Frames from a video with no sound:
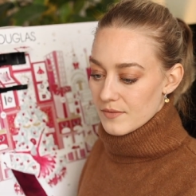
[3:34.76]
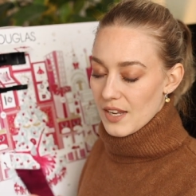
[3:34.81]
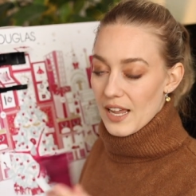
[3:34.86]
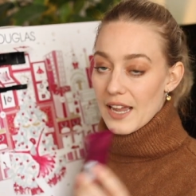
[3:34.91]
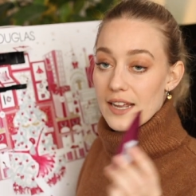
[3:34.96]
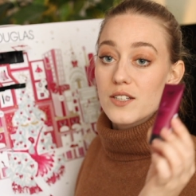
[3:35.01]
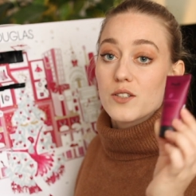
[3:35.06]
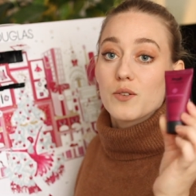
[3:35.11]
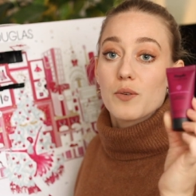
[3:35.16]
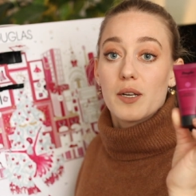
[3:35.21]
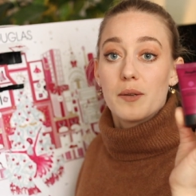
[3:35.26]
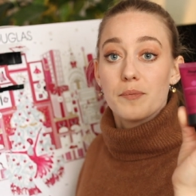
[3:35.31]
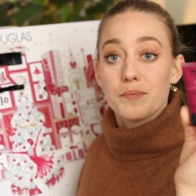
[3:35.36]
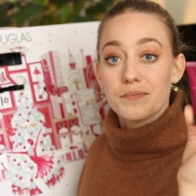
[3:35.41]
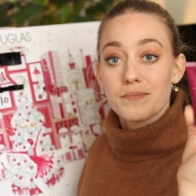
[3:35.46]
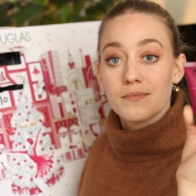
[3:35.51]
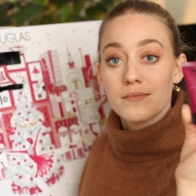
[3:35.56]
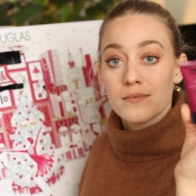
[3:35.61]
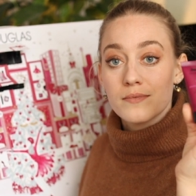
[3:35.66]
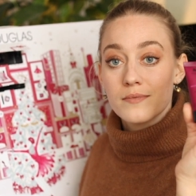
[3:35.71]
hand
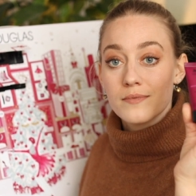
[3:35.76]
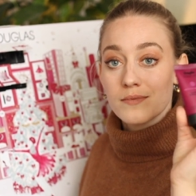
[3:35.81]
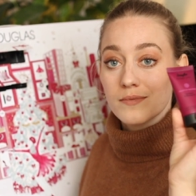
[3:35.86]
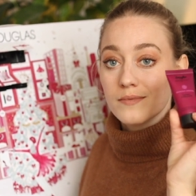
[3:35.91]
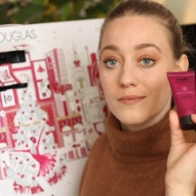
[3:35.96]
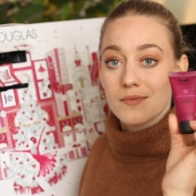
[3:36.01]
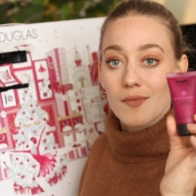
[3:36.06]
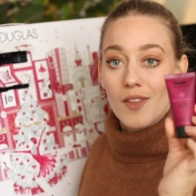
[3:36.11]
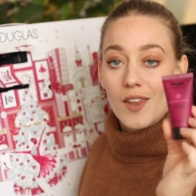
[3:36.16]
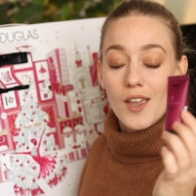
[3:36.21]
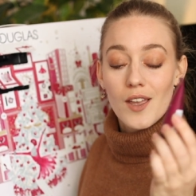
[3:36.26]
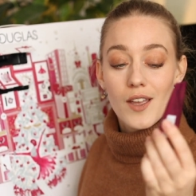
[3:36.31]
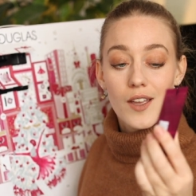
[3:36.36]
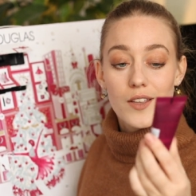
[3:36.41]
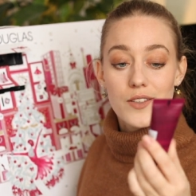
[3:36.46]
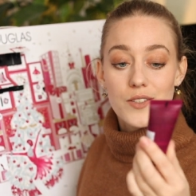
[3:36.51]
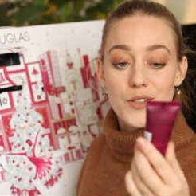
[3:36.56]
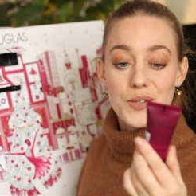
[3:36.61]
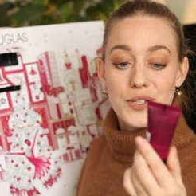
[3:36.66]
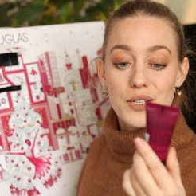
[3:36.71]
cream.
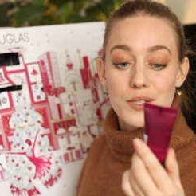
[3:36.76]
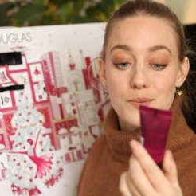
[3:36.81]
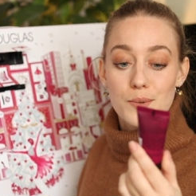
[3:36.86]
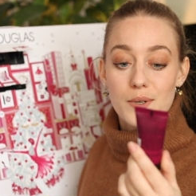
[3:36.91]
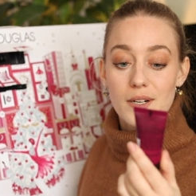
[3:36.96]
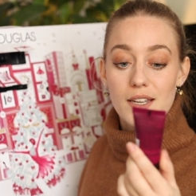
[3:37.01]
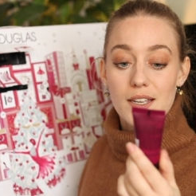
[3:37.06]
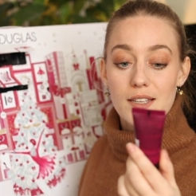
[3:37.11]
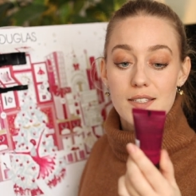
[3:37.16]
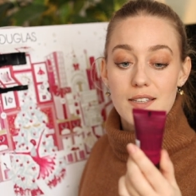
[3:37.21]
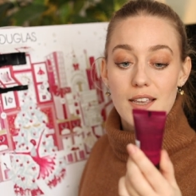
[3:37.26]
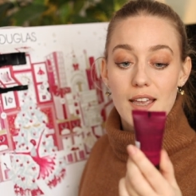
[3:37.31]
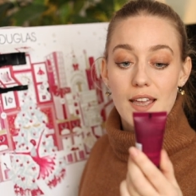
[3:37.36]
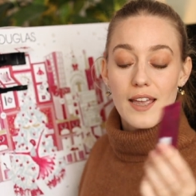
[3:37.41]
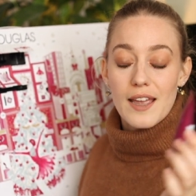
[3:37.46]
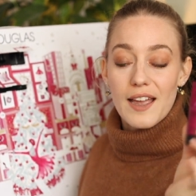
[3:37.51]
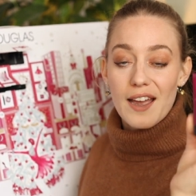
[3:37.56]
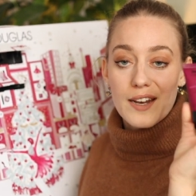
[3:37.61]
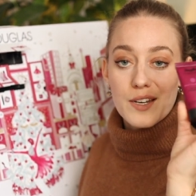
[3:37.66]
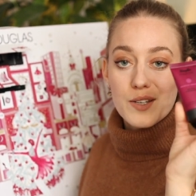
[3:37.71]
So this one is
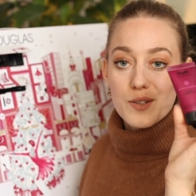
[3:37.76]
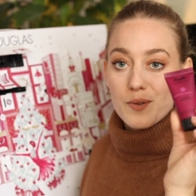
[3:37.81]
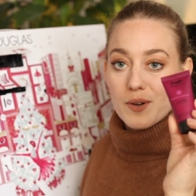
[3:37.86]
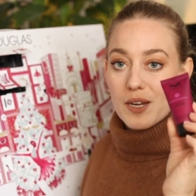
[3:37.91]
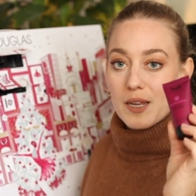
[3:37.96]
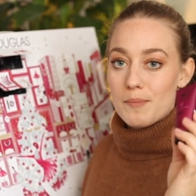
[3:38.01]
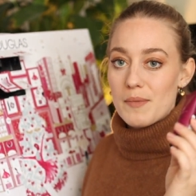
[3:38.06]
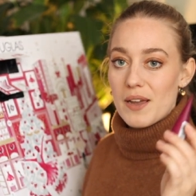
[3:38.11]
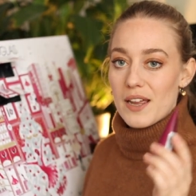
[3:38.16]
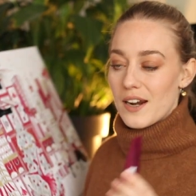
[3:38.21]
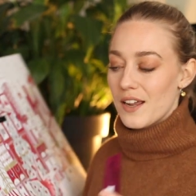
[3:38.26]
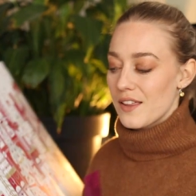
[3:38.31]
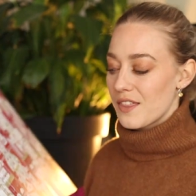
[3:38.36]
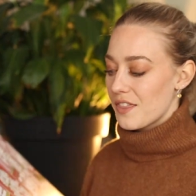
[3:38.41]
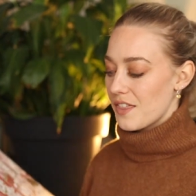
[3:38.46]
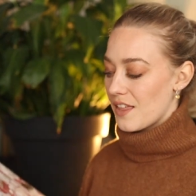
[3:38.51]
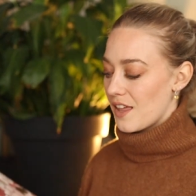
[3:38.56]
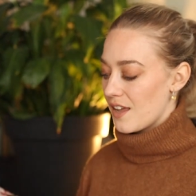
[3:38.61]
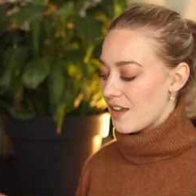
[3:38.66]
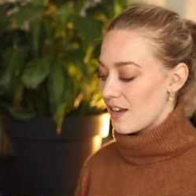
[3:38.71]
a hand cream and I
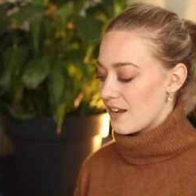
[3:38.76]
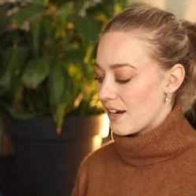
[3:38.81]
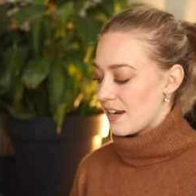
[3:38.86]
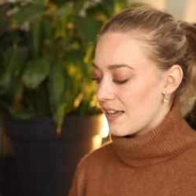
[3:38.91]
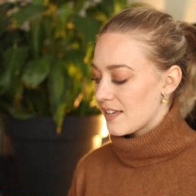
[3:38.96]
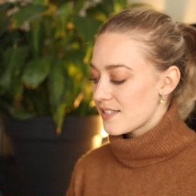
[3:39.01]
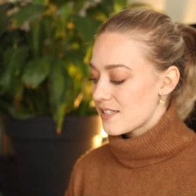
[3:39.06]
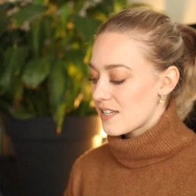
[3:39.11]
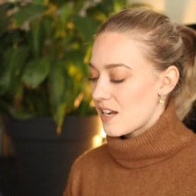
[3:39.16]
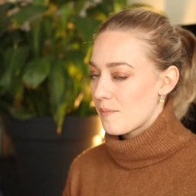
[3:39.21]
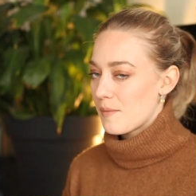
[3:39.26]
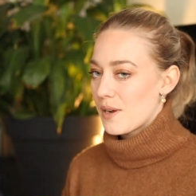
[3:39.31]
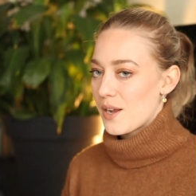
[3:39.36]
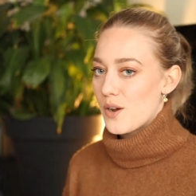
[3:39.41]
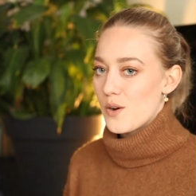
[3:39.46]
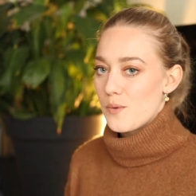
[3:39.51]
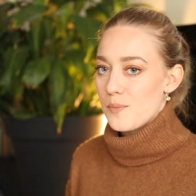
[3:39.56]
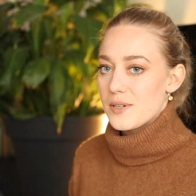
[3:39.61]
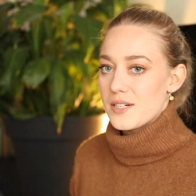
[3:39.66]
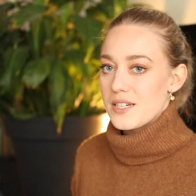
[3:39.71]
think last time
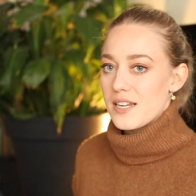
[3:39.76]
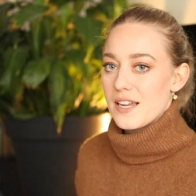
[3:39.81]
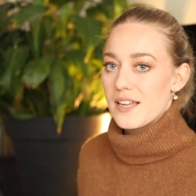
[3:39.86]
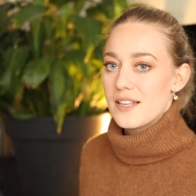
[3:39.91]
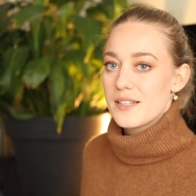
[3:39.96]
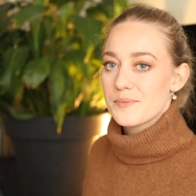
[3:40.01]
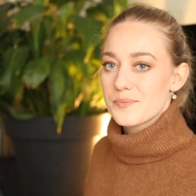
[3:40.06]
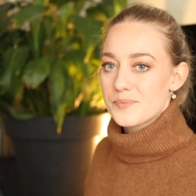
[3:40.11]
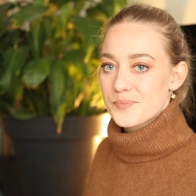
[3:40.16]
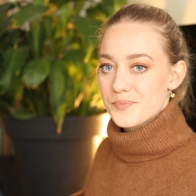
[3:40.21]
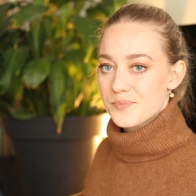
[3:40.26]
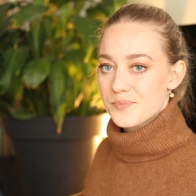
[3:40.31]
I opened it